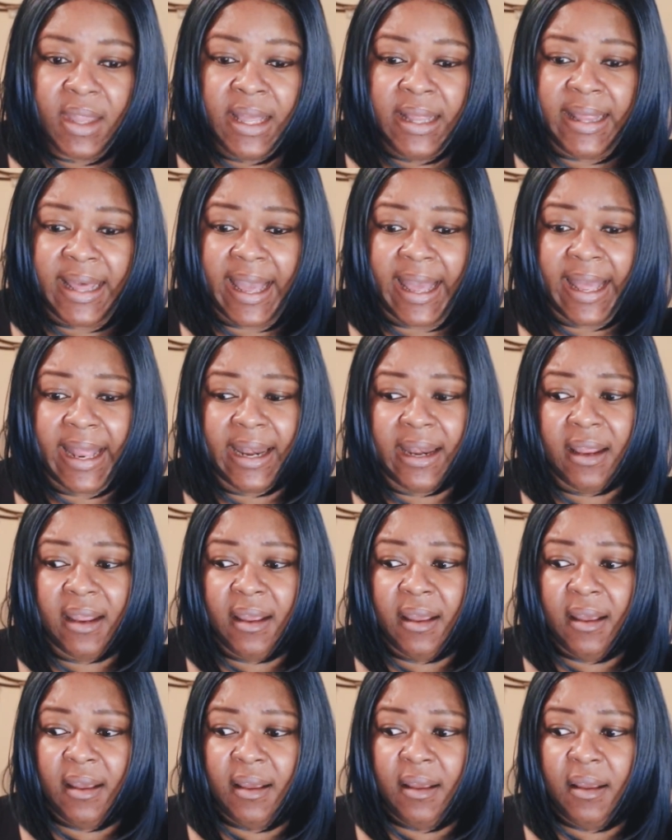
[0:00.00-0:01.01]
that,
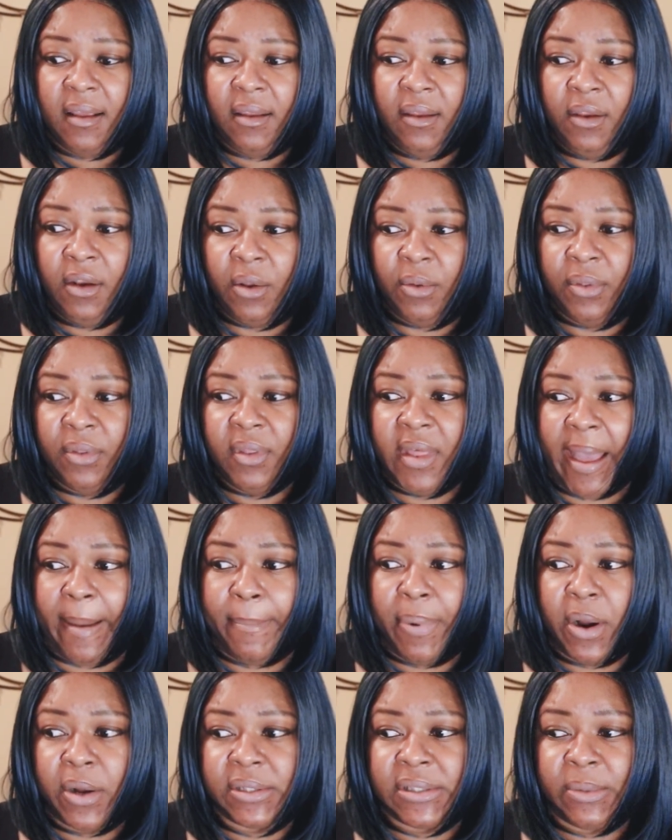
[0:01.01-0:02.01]
you know,
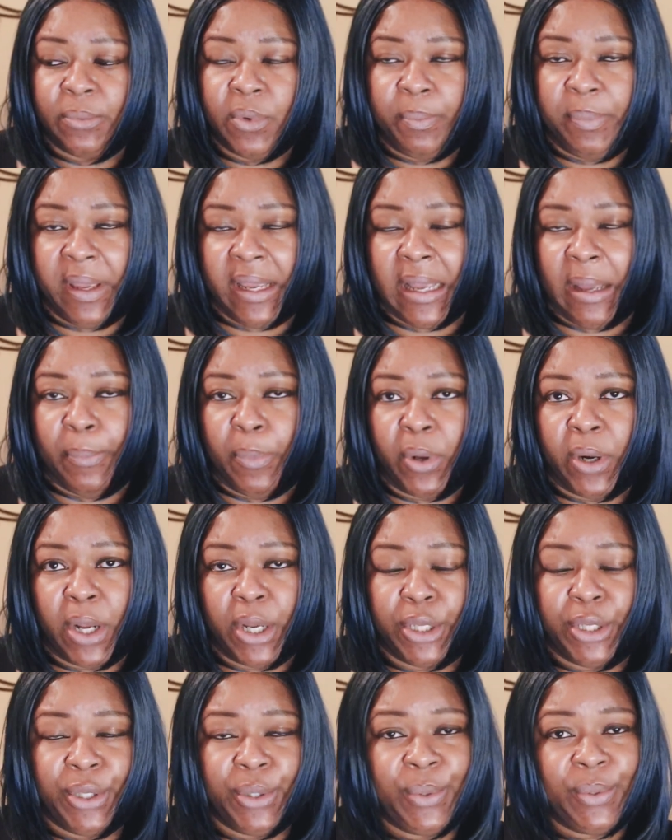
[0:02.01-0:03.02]
that person will pick up on
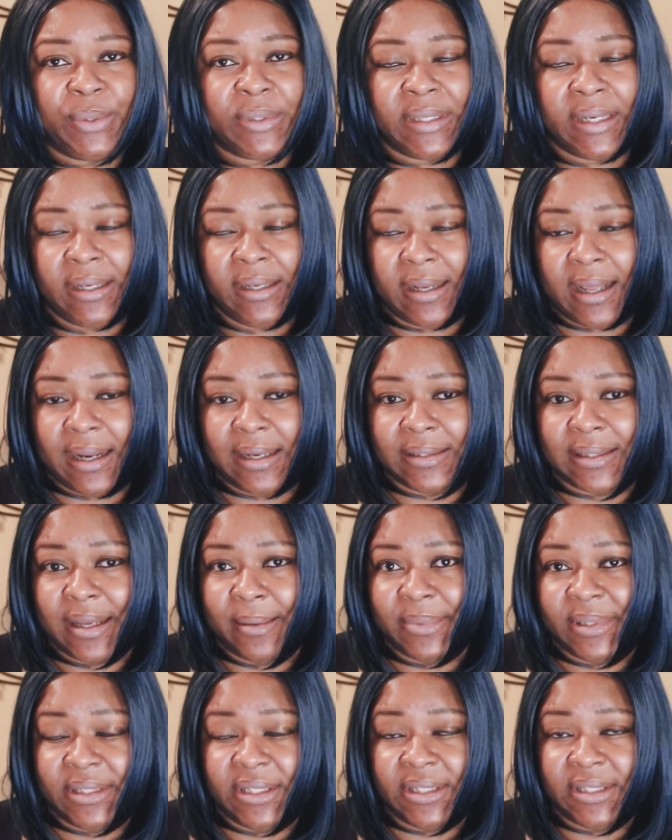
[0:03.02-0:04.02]
our cues, and a lot of
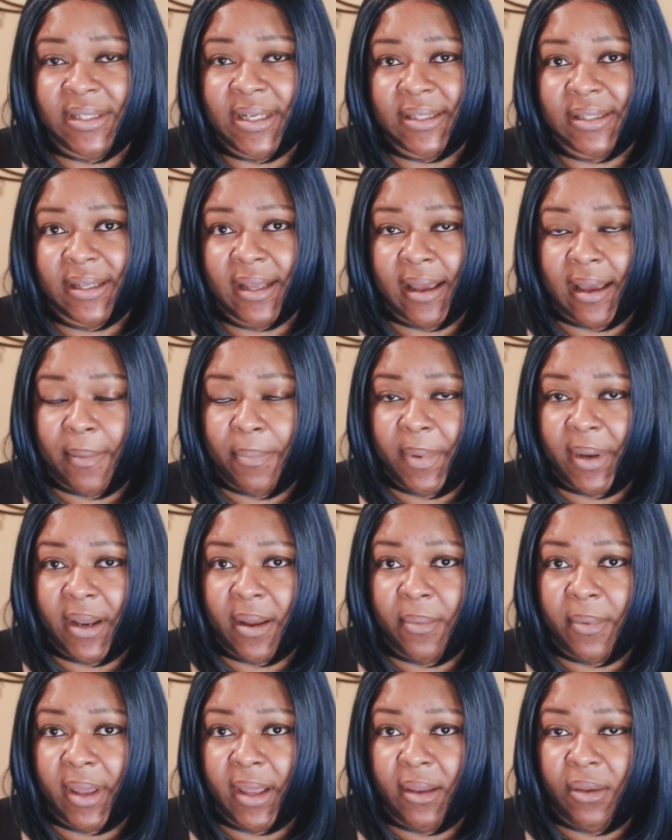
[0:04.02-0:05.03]
times it just doesn't happen
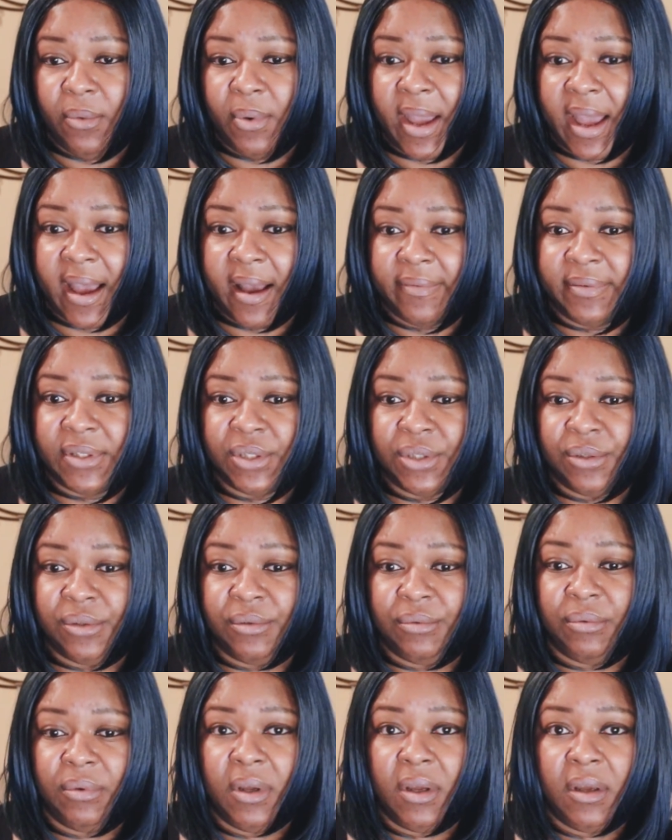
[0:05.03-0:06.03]
that way. You have
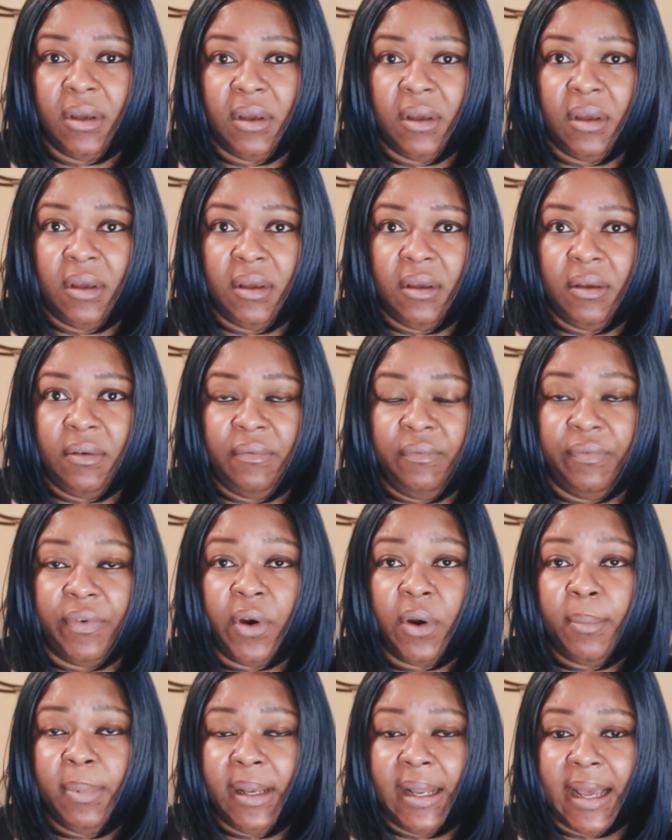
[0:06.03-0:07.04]
to
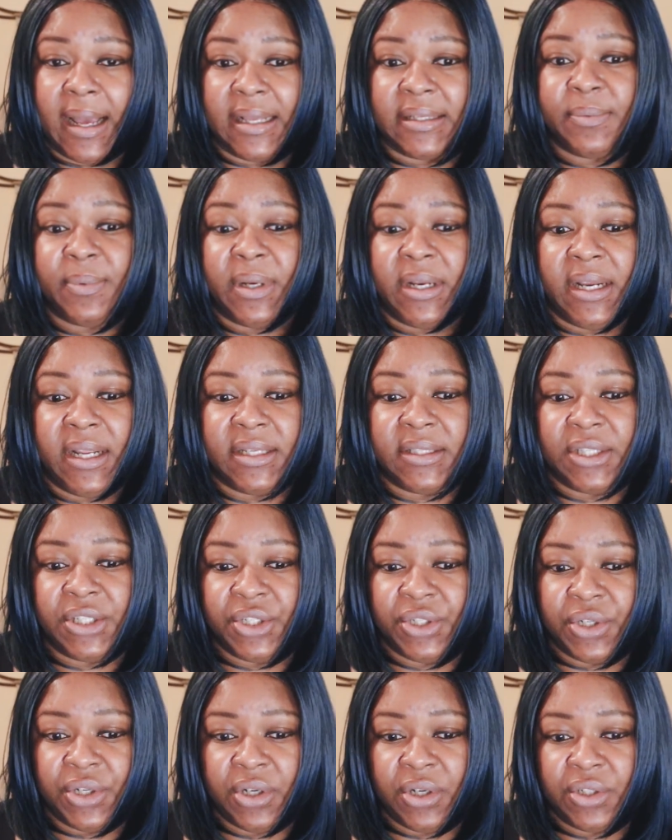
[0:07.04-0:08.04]
verbalize what it is
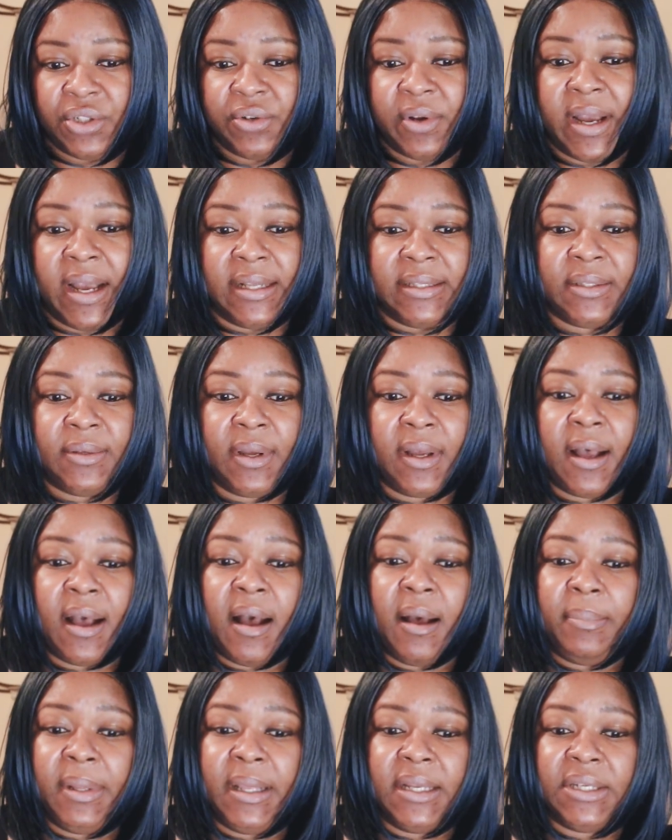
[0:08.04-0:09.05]
that you're trying to
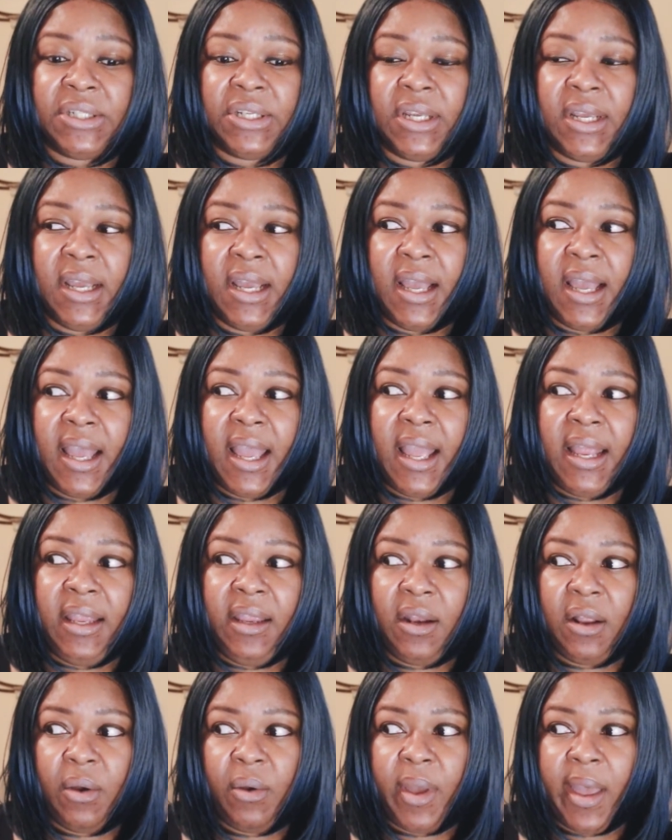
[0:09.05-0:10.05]
accomplish, and,
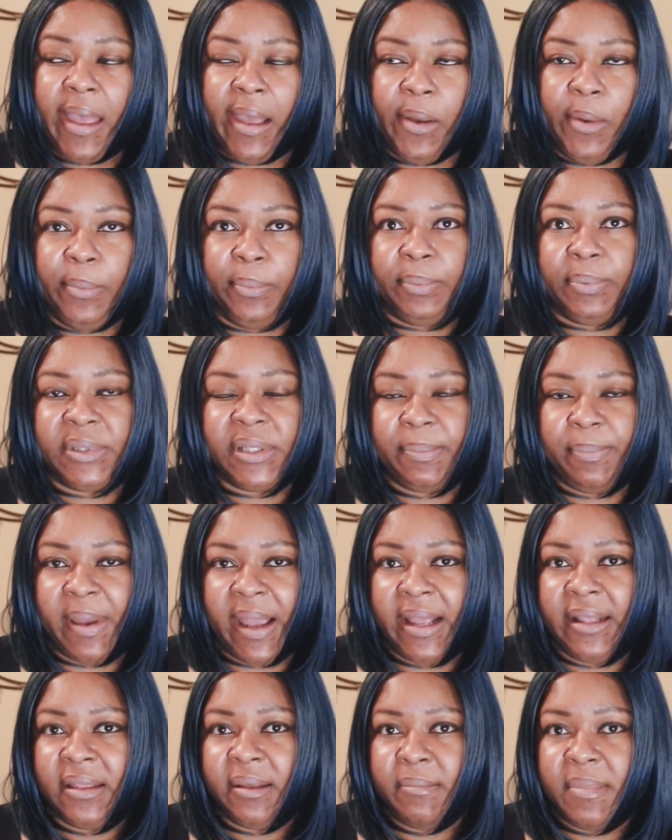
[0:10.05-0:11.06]
you know, help to
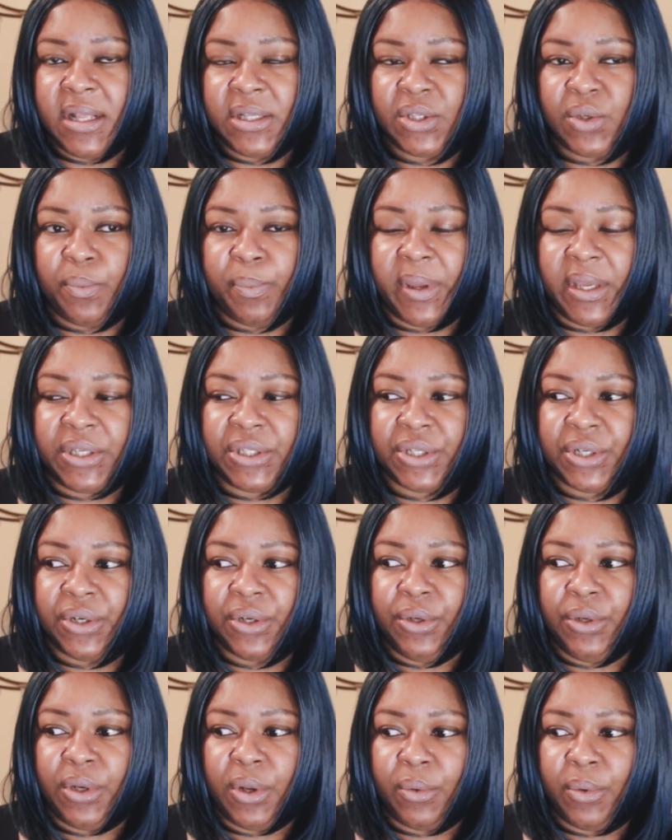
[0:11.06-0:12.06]
paint the mental picture.
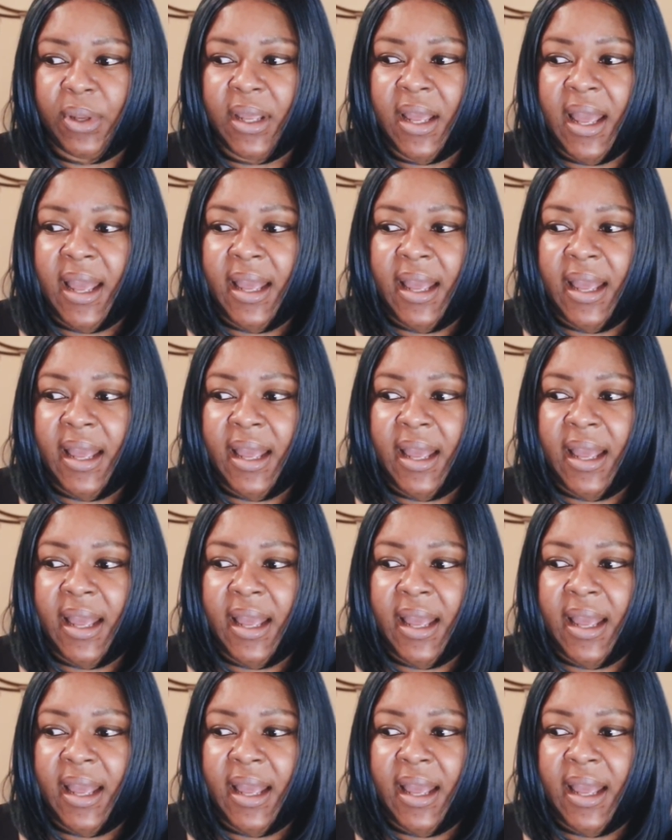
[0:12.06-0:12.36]
You know,